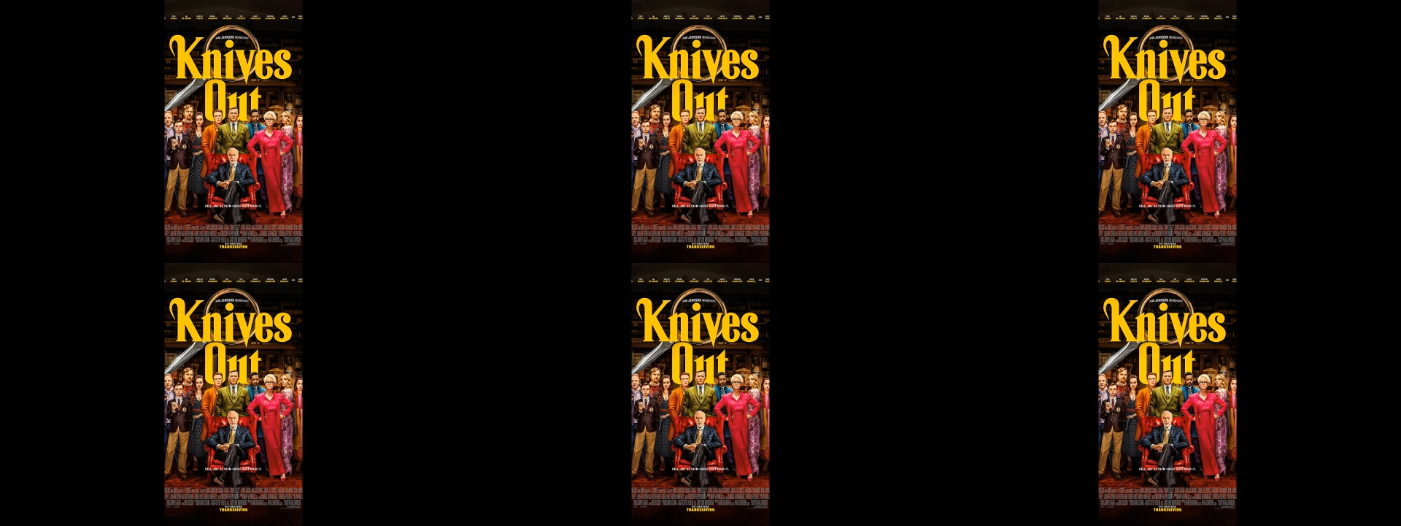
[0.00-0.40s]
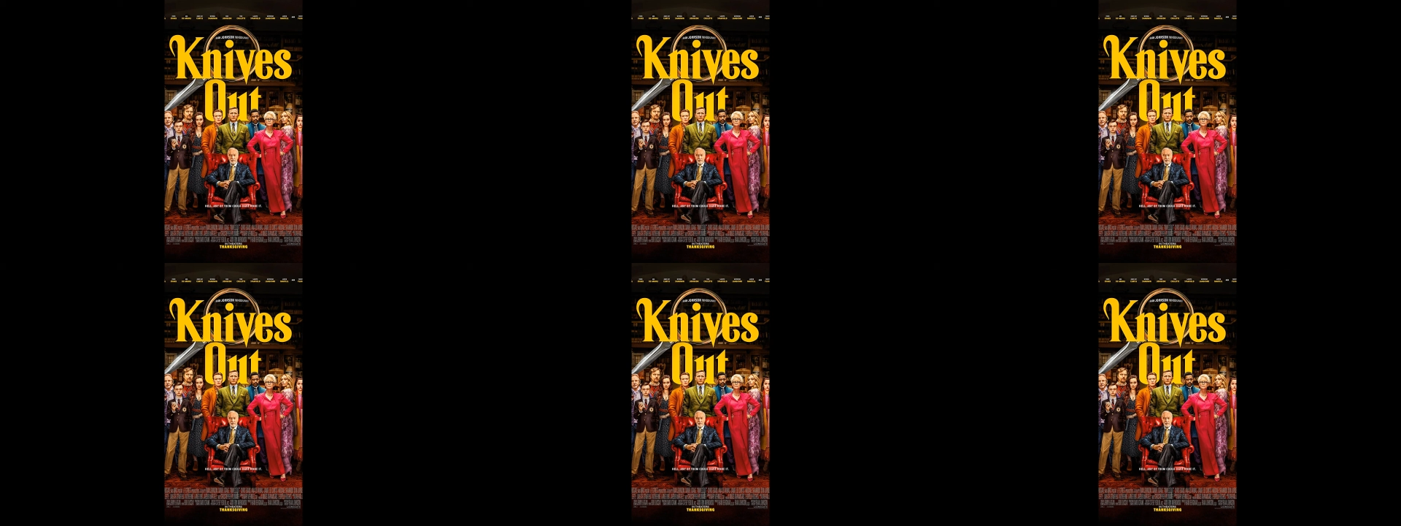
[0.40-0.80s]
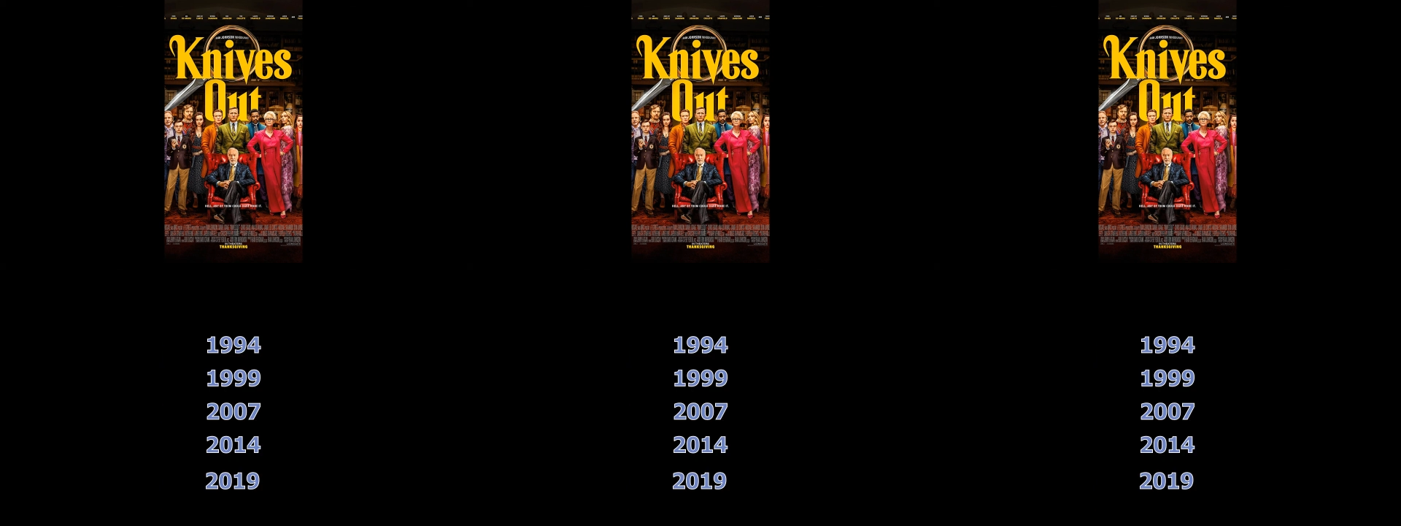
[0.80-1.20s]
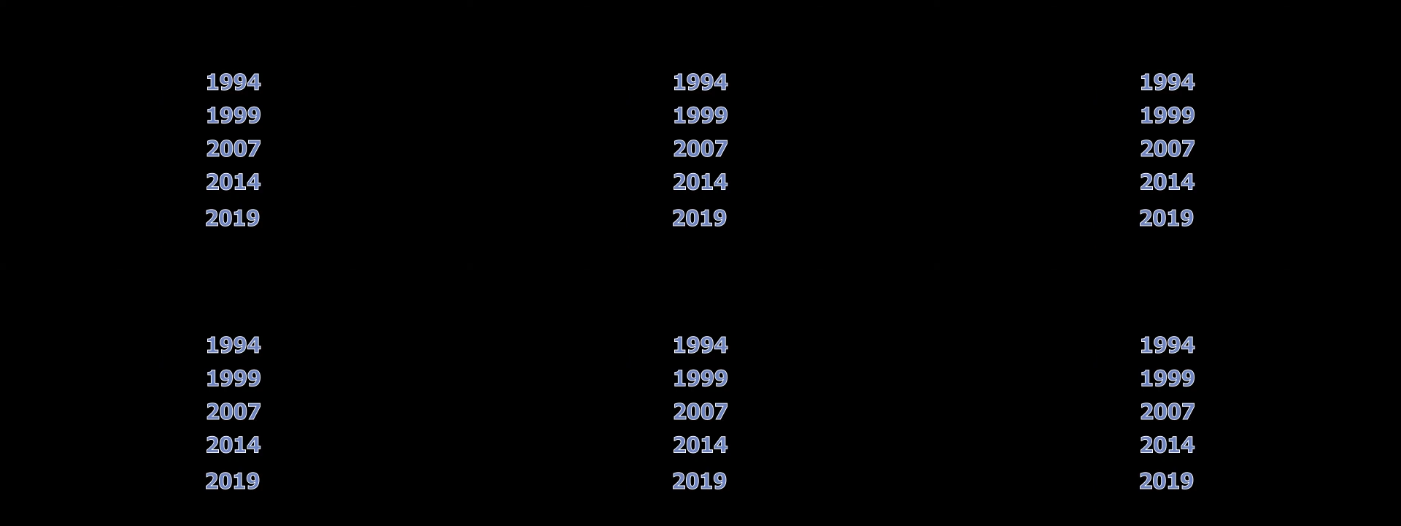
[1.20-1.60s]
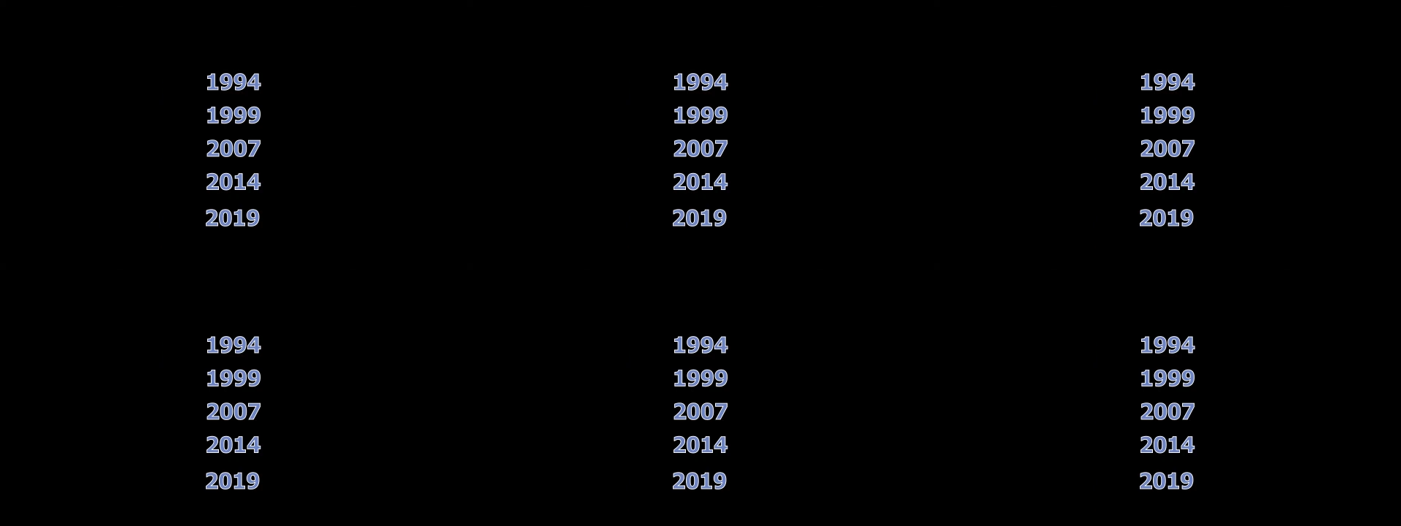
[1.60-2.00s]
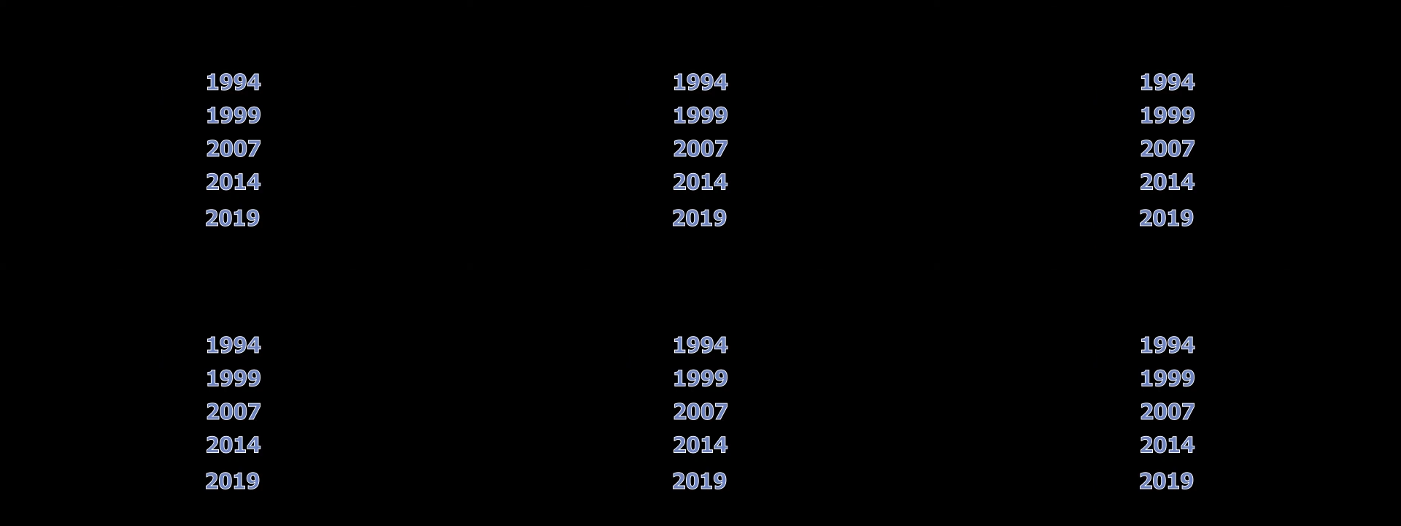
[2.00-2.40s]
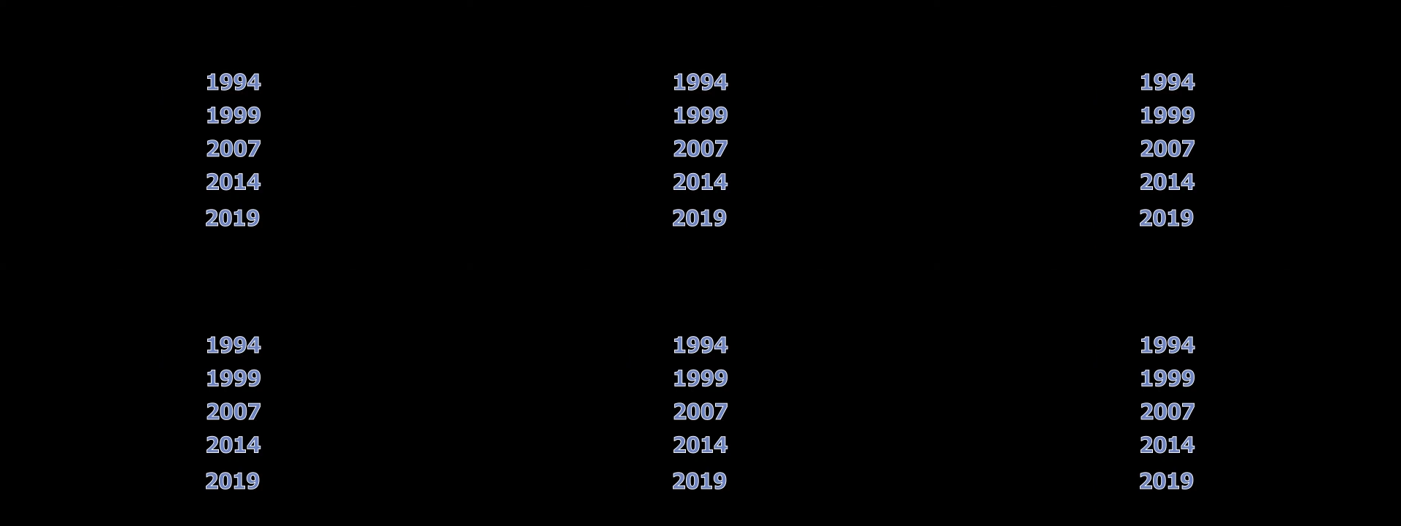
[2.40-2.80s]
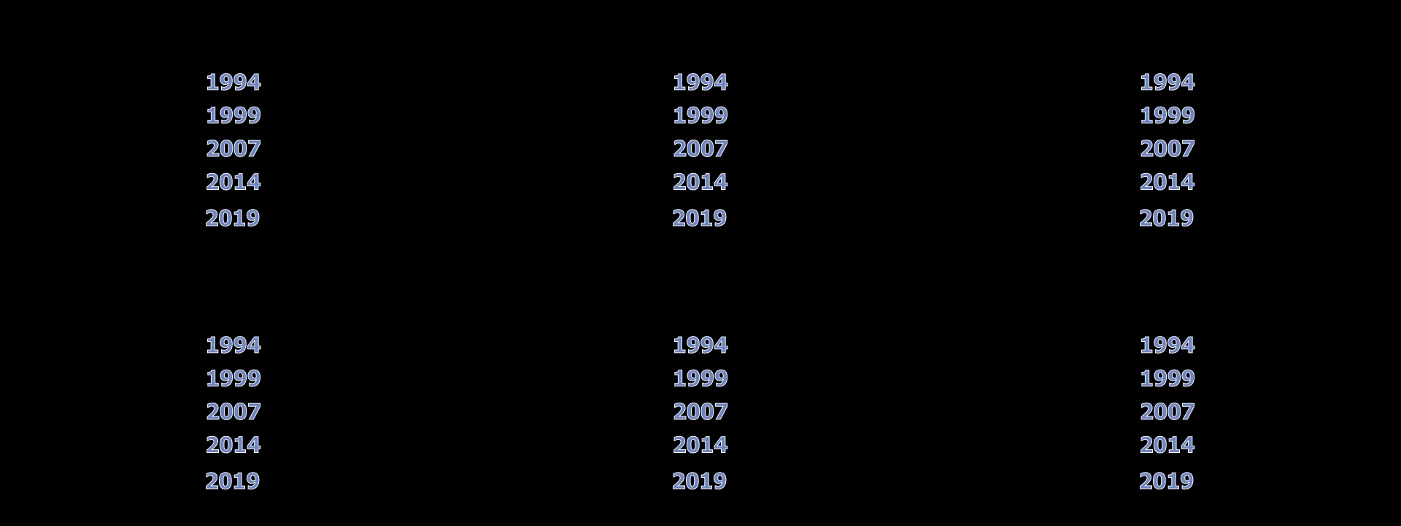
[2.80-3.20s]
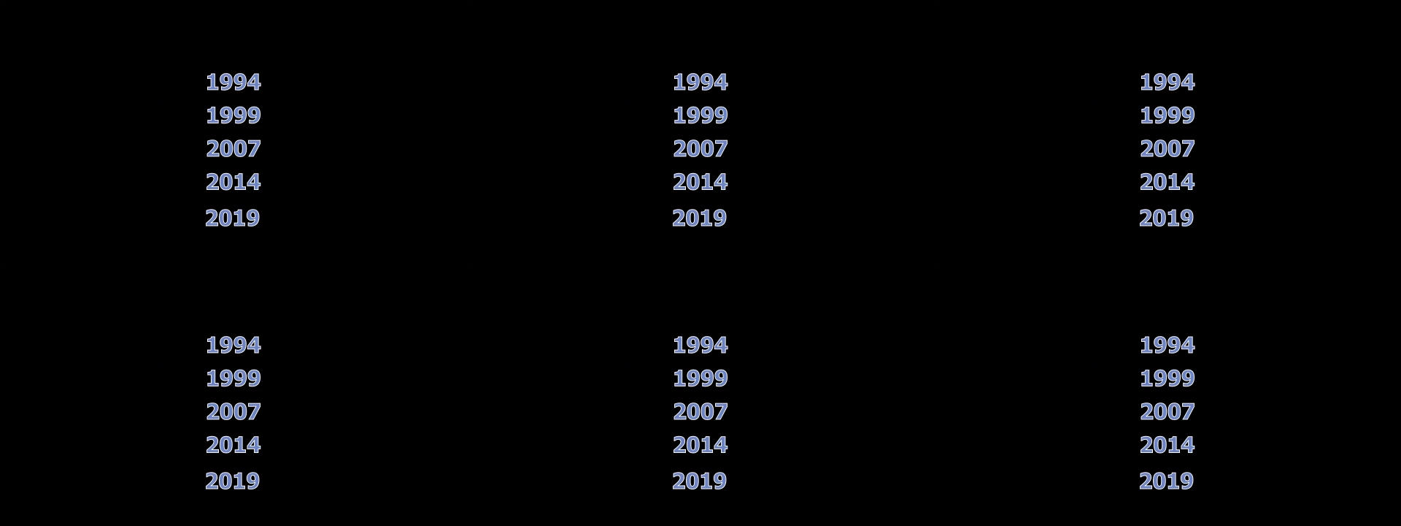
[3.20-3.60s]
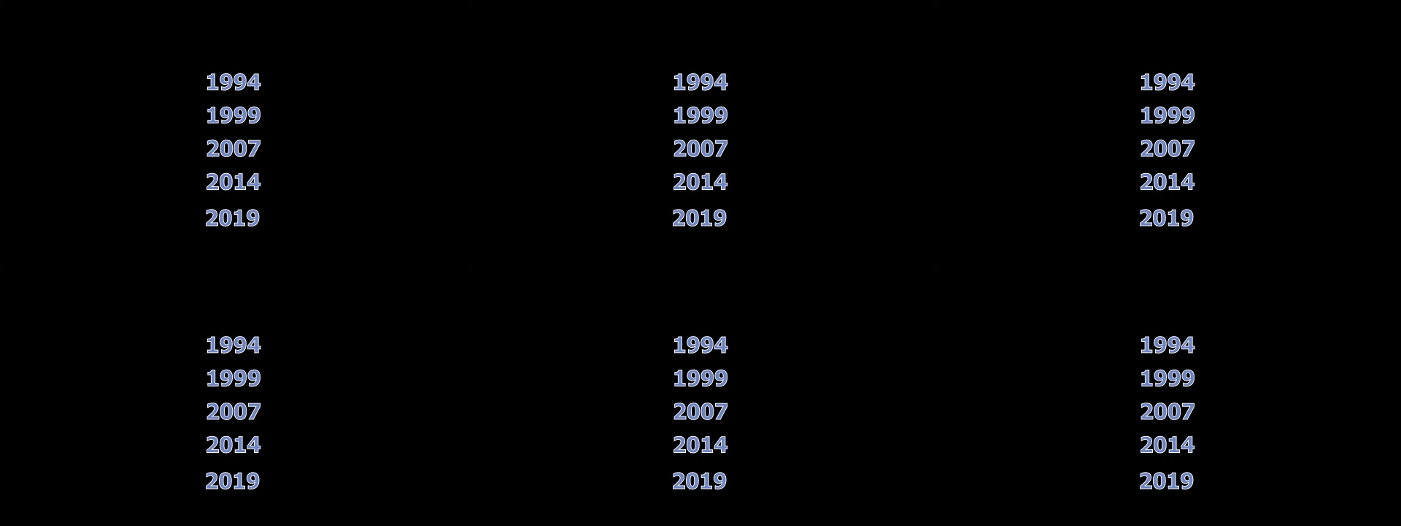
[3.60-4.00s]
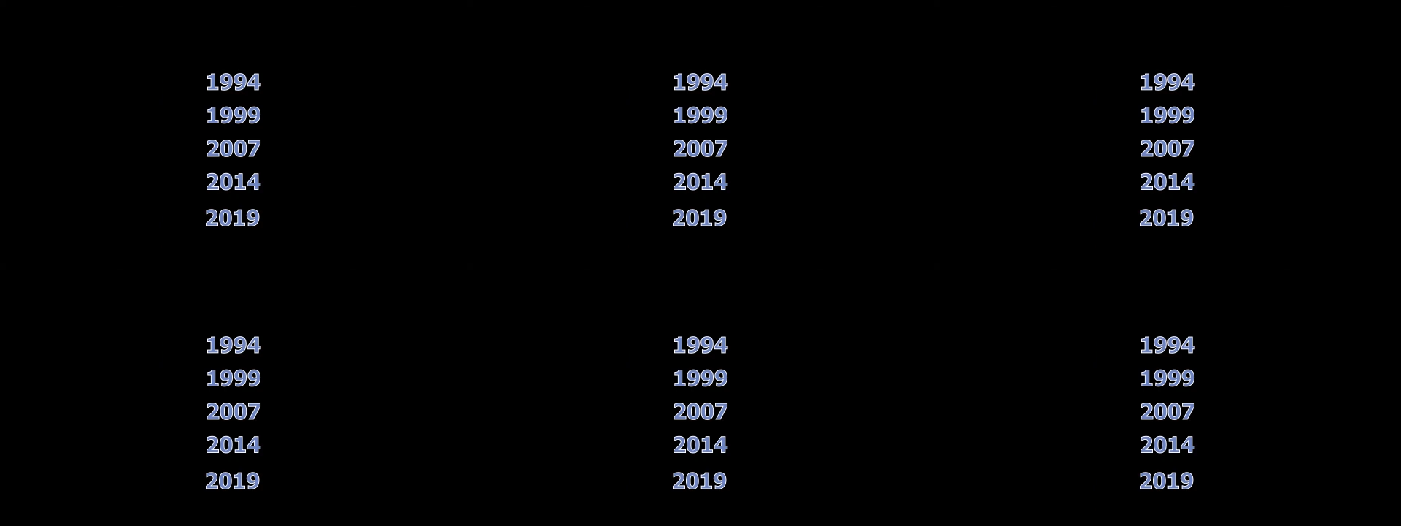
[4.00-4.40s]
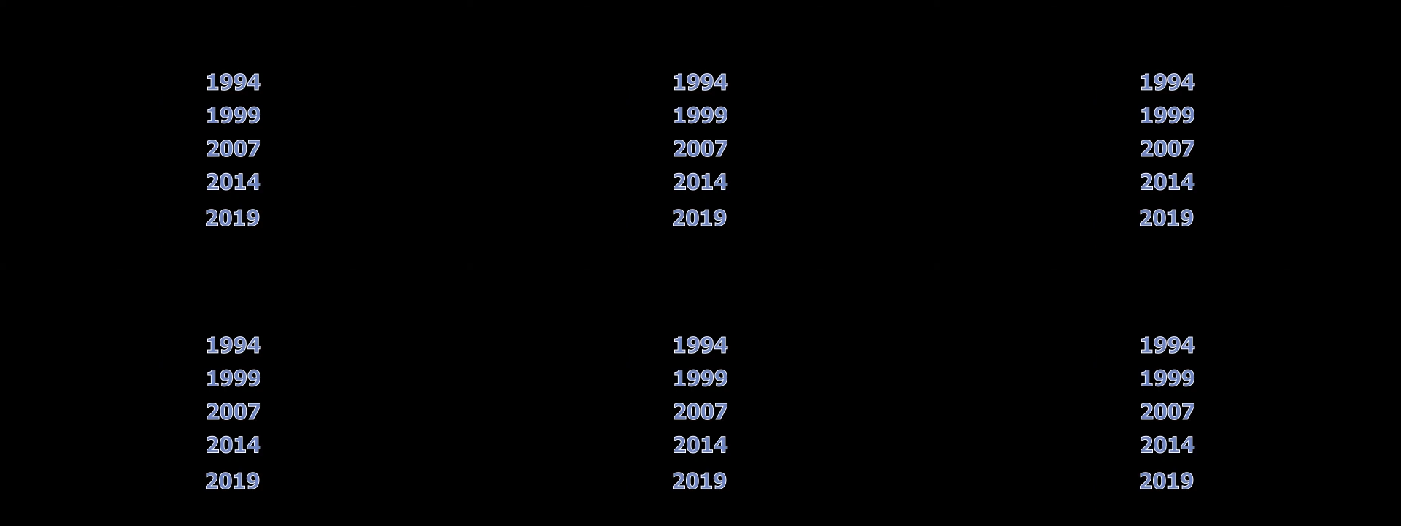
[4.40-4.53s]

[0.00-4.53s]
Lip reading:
[unreadable: no face in view]